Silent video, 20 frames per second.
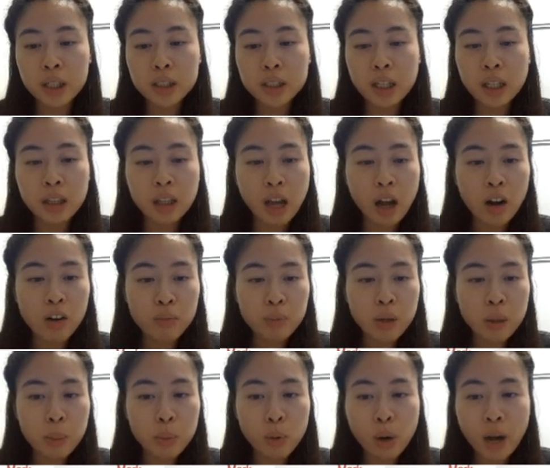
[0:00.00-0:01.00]
because a lot of
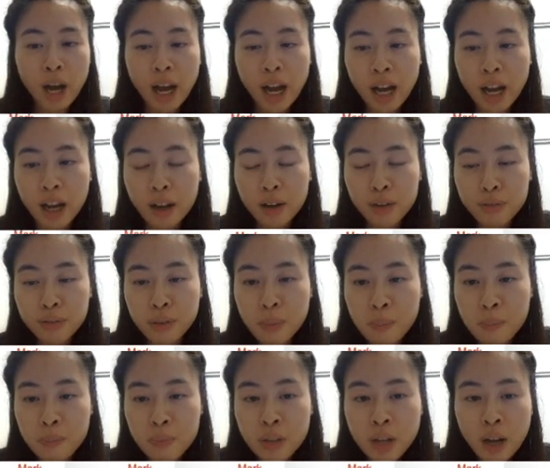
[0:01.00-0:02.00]
people have
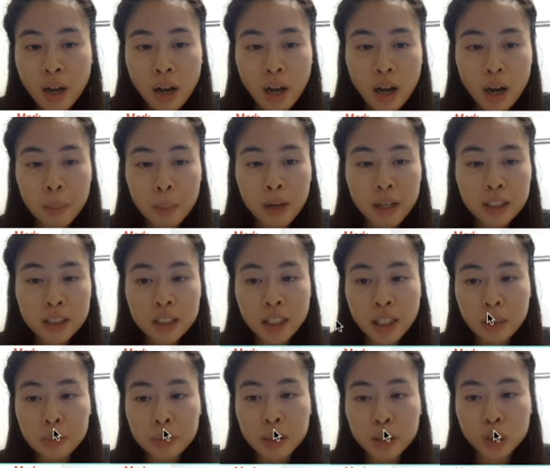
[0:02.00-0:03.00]
um,
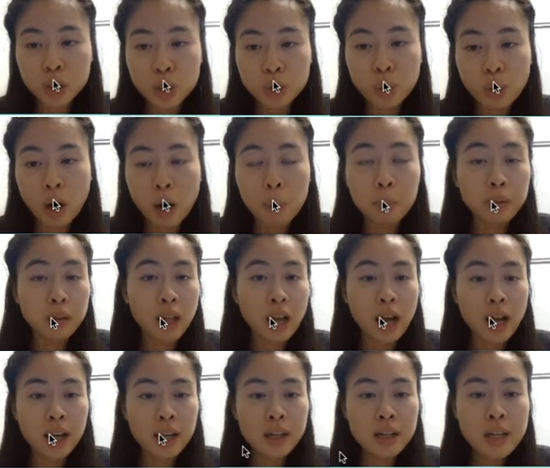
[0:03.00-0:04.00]
attempted to
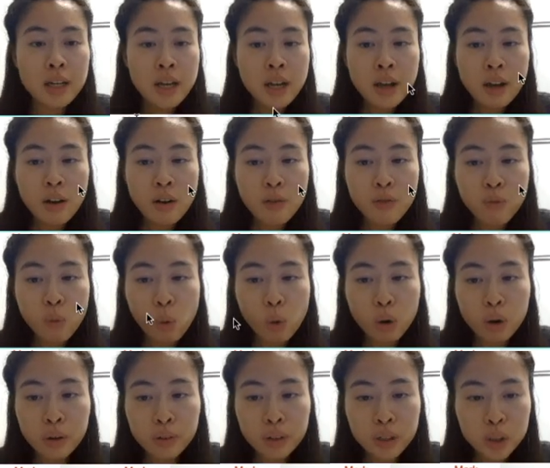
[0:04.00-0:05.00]
apply
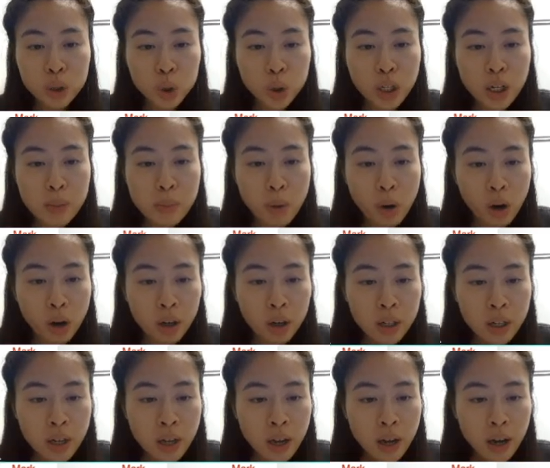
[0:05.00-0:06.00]
for the trademark.
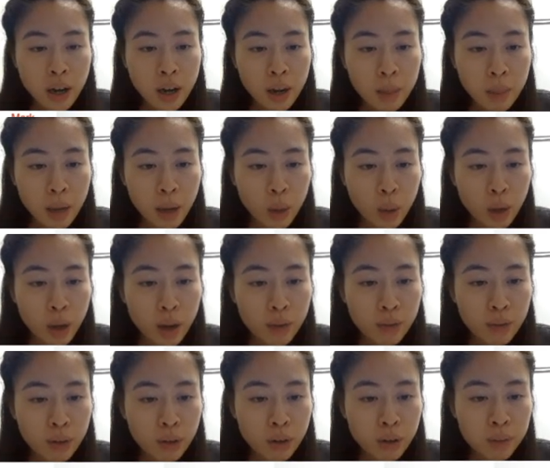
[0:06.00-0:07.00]
Um,
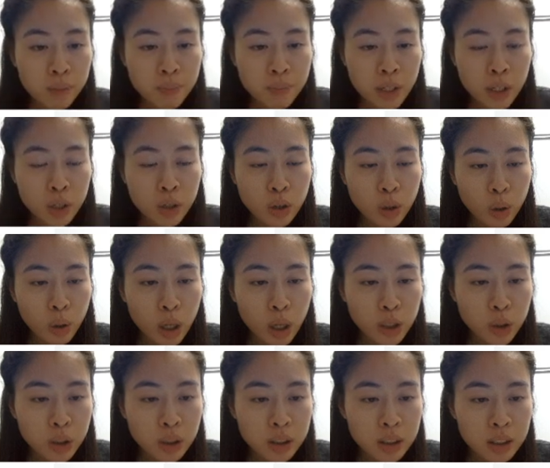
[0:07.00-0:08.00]
however, you know,
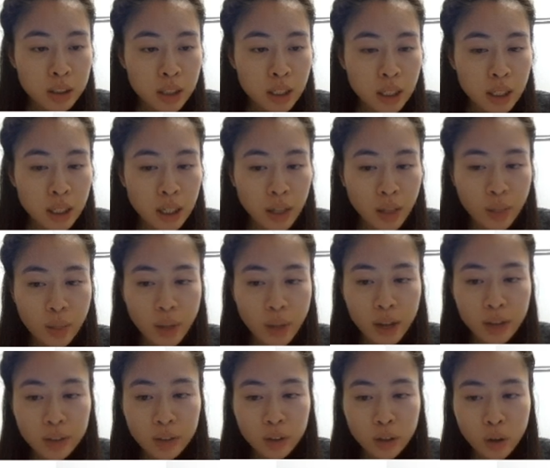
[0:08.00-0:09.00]
as you can see
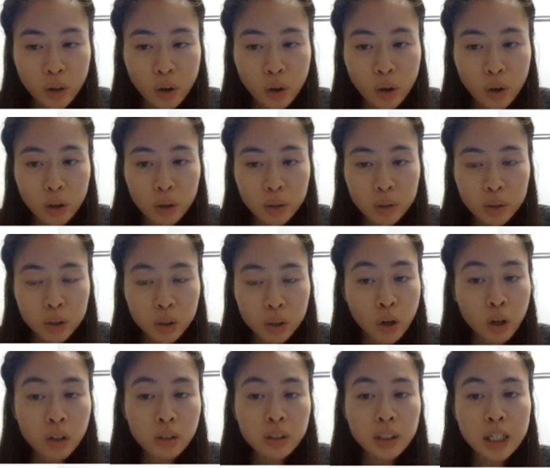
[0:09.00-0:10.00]
that there are
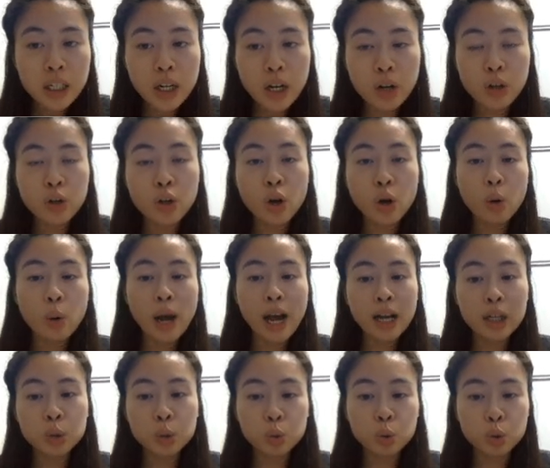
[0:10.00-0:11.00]
currently no
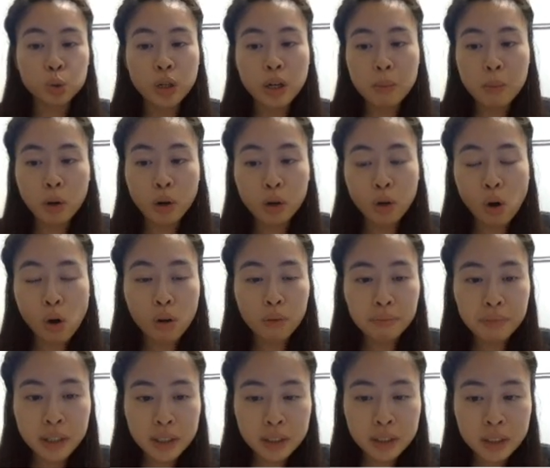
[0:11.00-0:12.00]
actual trademark
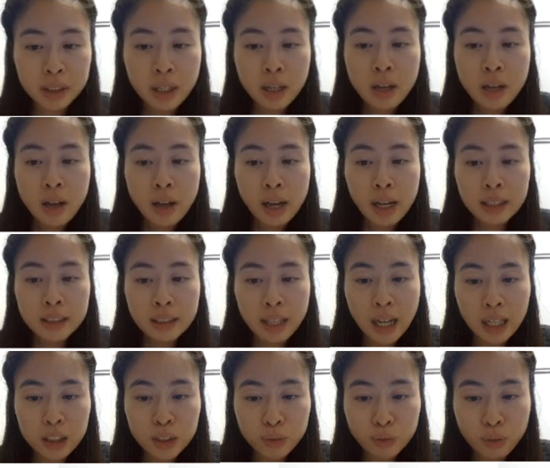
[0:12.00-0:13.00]
on this
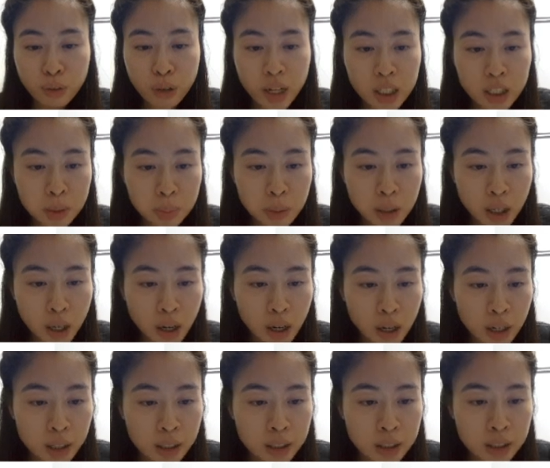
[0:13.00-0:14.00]
exact phrase
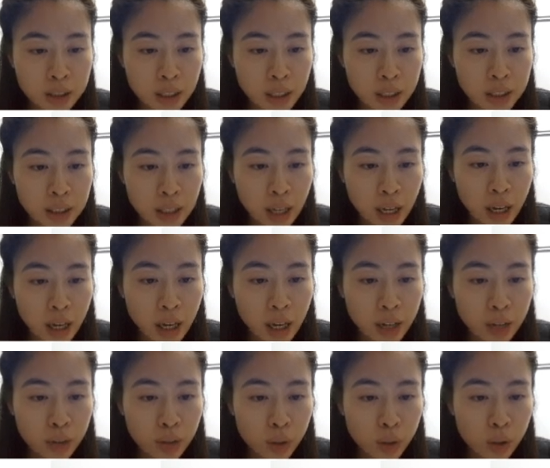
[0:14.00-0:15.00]
because it's
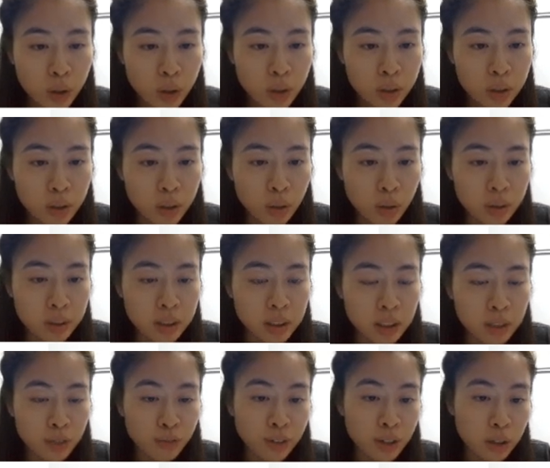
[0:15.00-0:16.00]
either, you know, it
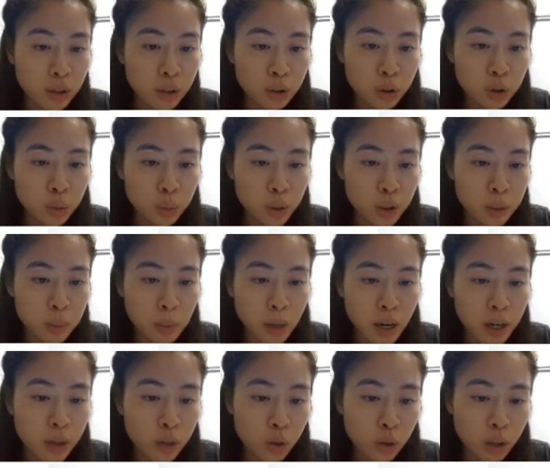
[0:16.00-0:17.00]
says failure to
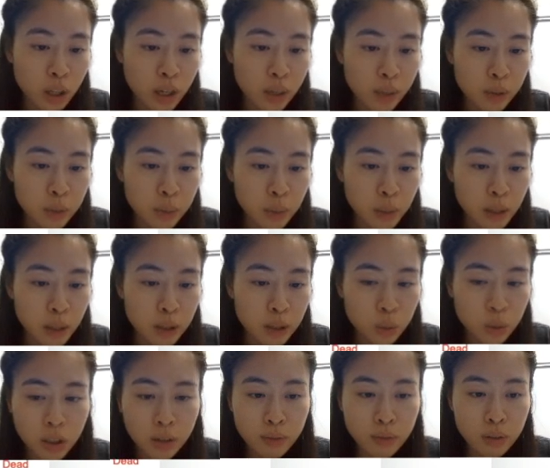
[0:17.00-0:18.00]
respond or late response
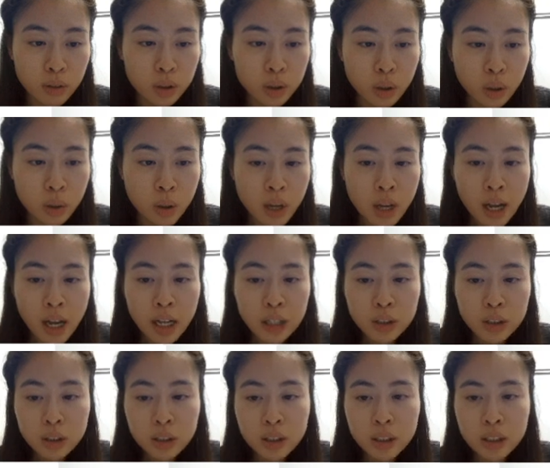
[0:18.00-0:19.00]
or whatever. So
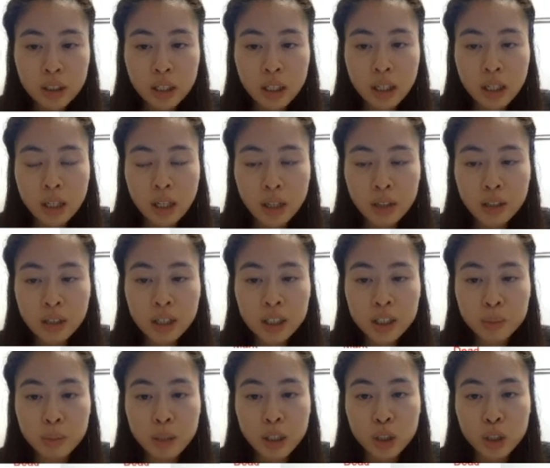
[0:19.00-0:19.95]
as you can see, nothing